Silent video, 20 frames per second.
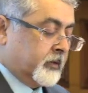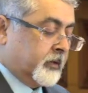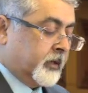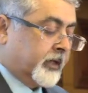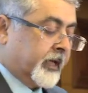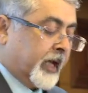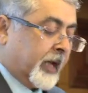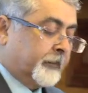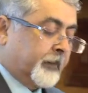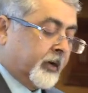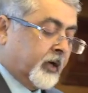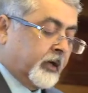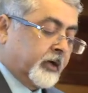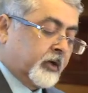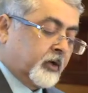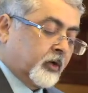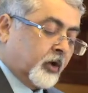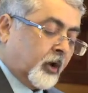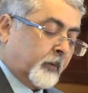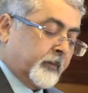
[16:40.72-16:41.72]
The Capital
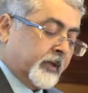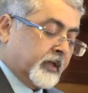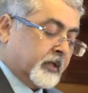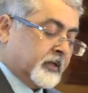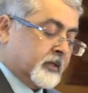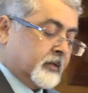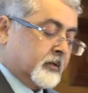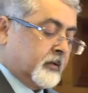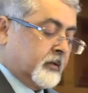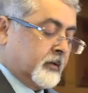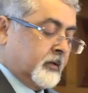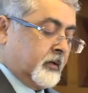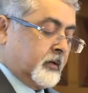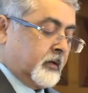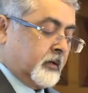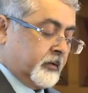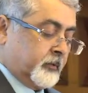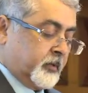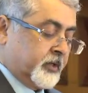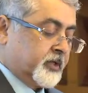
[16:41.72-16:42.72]
Economics,
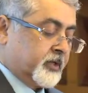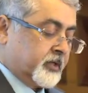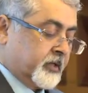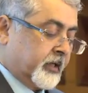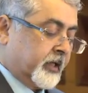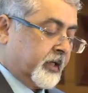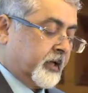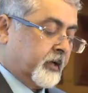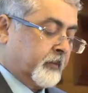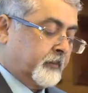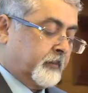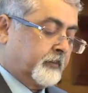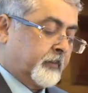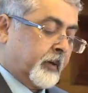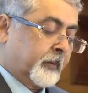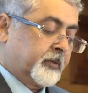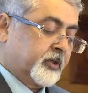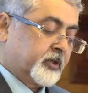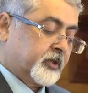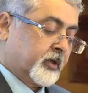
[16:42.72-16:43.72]
which is again a
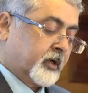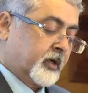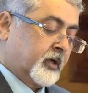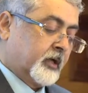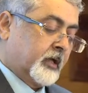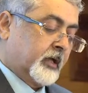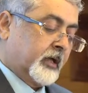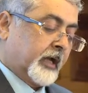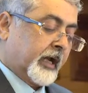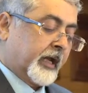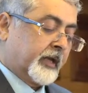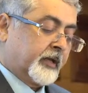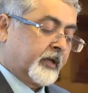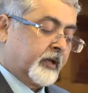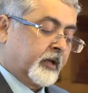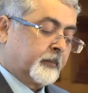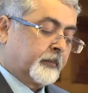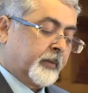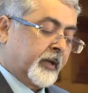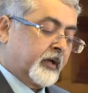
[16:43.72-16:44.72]
publisher, an
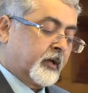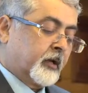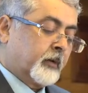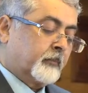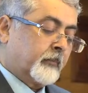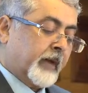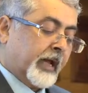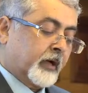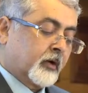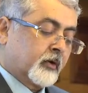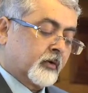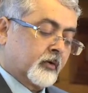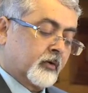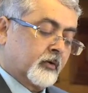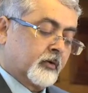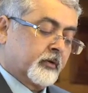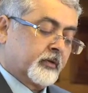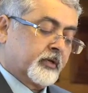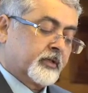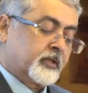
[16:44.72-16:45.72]
independent
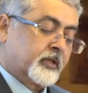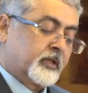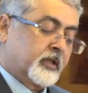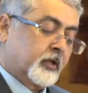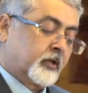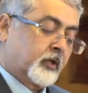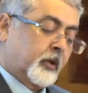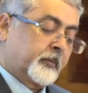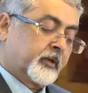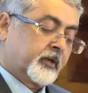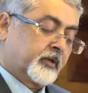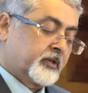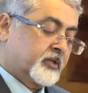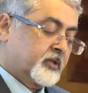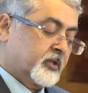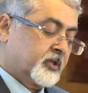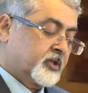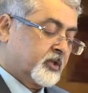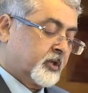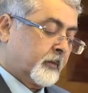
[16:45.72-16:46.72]
macroeconomic
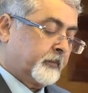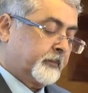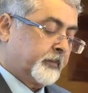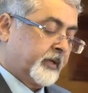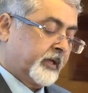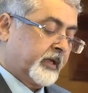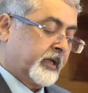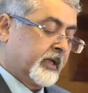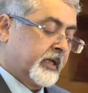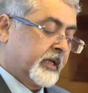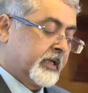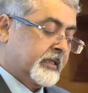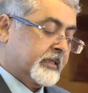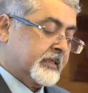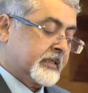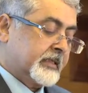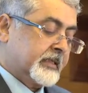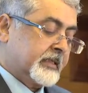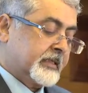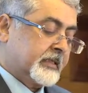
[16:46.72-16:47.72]
research company,
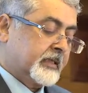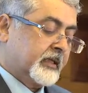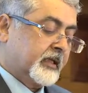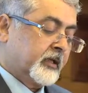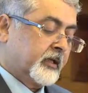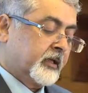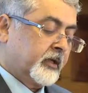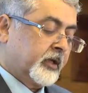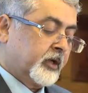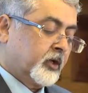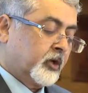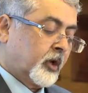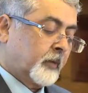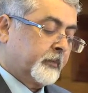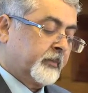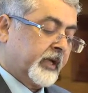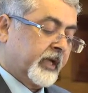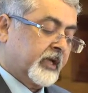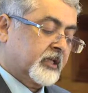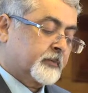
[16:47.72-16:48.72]
sees the Indian
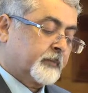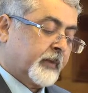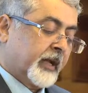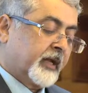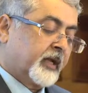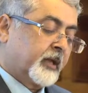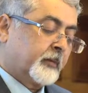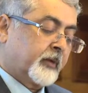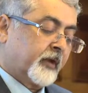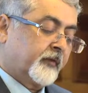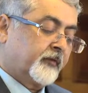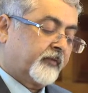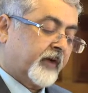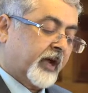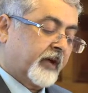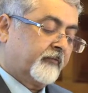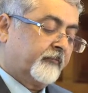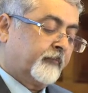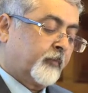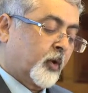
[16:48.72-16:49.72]
economy expanding by
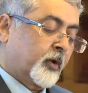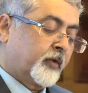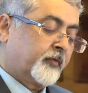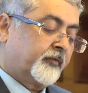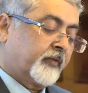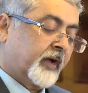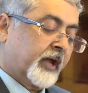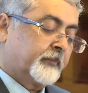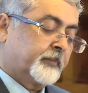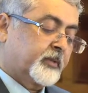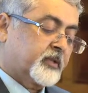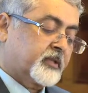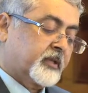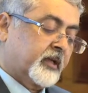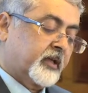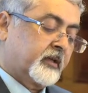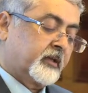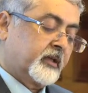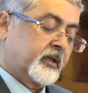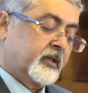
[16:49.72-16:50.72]

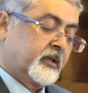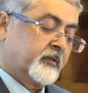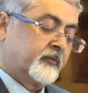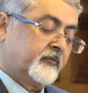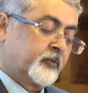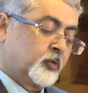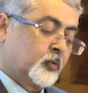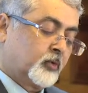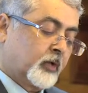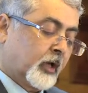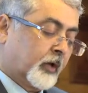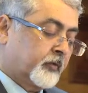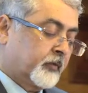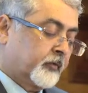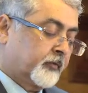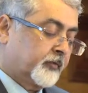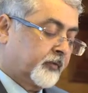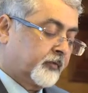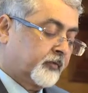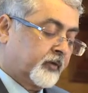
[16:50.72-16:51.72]
5.5% in
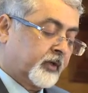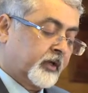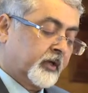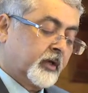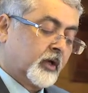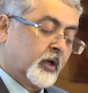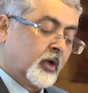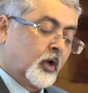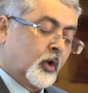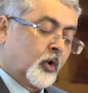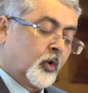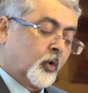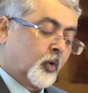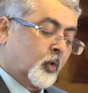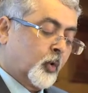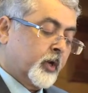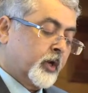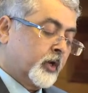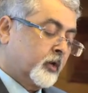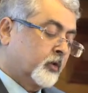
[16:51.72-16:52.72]
2015,
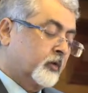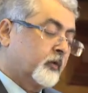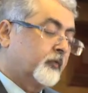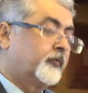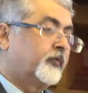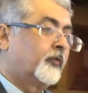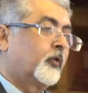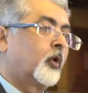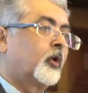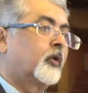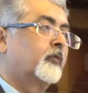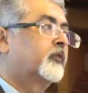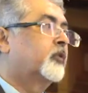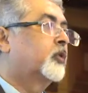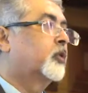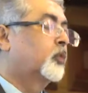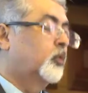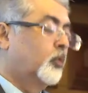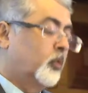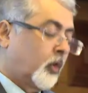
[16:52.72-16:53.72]
owing to the fall
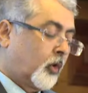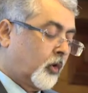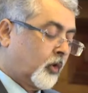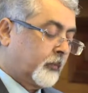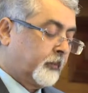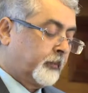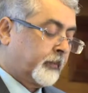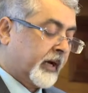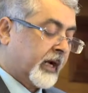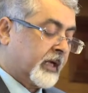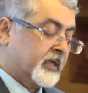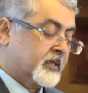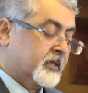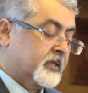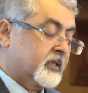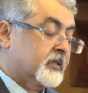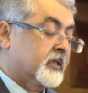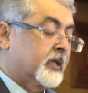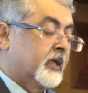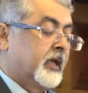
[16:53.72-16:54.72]
of crude oil
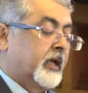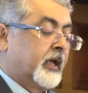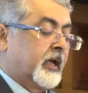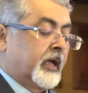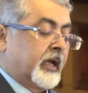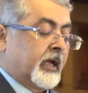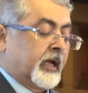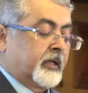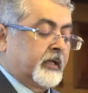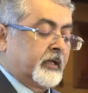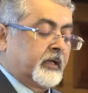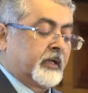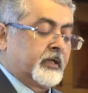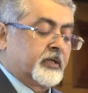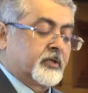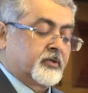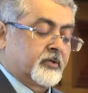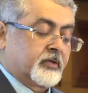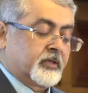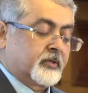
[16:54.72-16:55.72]
prices and
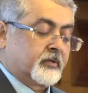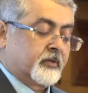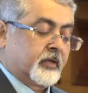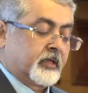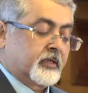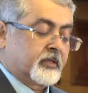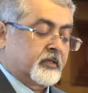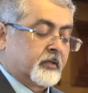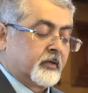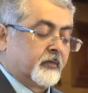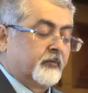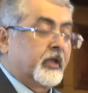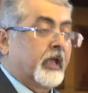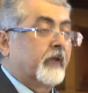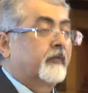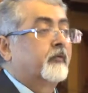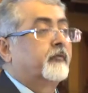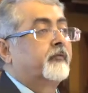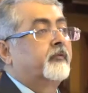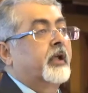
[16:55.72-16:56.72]
interest rates. We
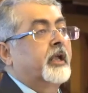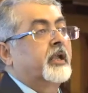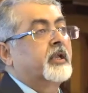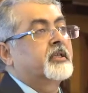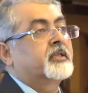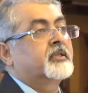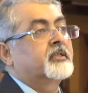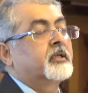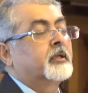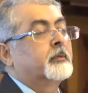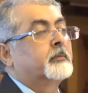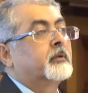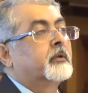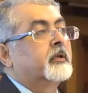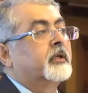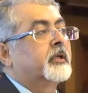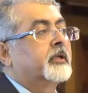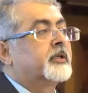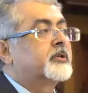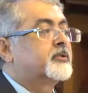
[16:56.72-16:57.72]
have a very stable
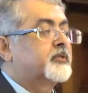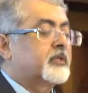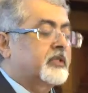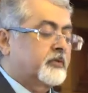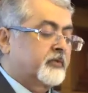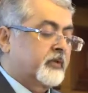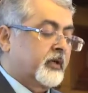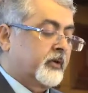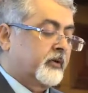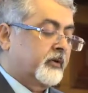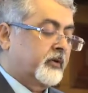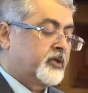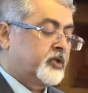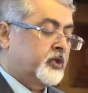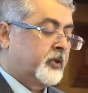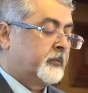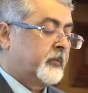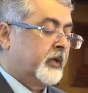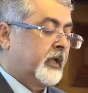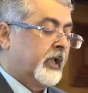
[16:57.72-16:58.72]
interest rate
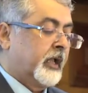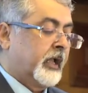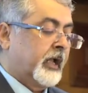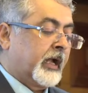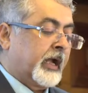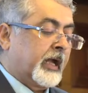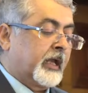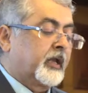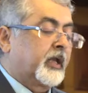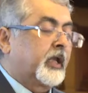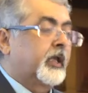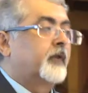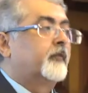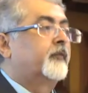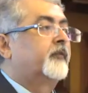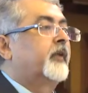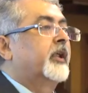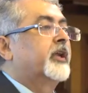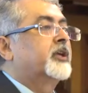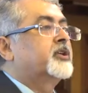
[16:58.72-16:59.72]
regime, and
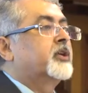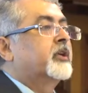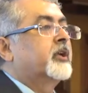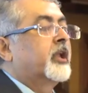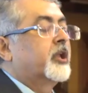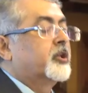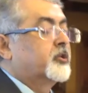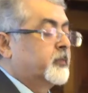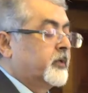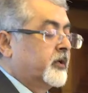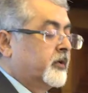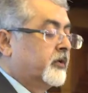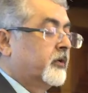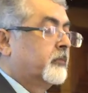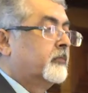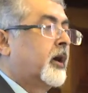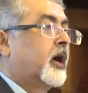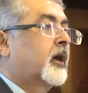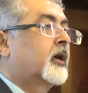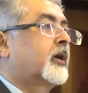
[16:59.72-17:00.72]
inflation has been
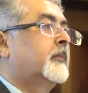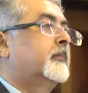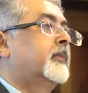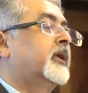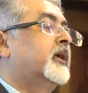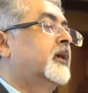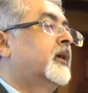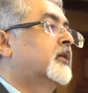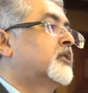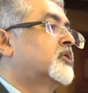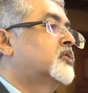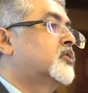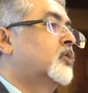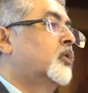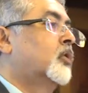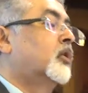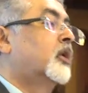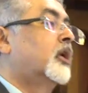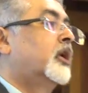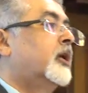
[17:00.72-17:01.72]
remarkably
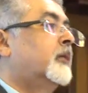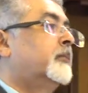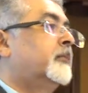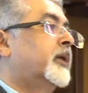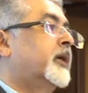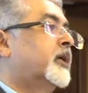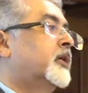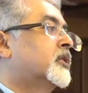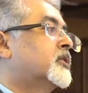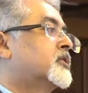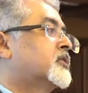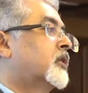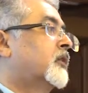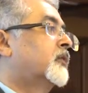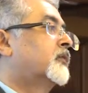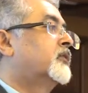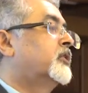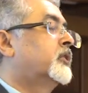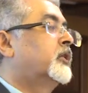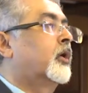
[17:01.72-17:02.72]
controlled because
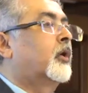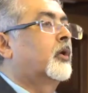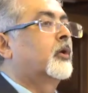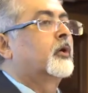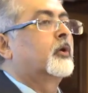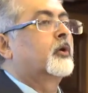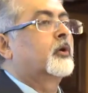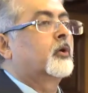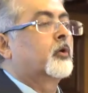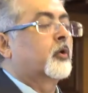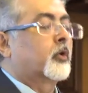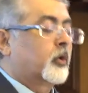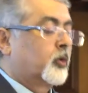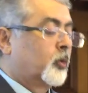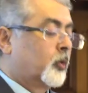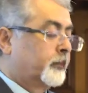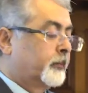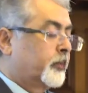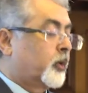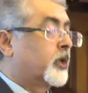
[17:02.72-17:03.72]
of the
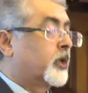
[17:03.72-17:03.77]
crude